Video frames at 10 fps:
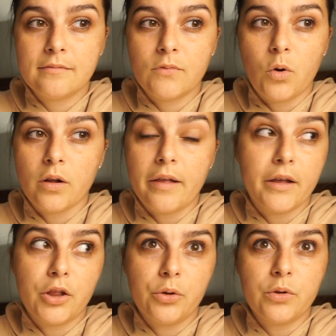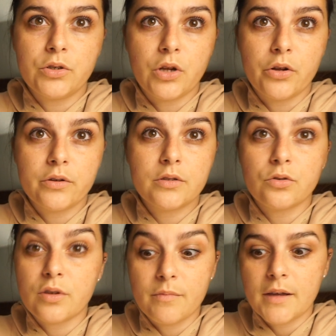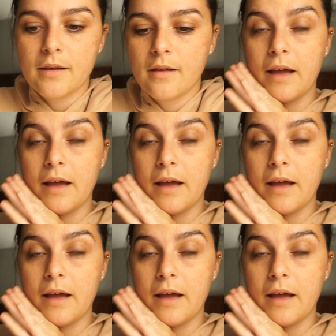or like gluten intolerance or something.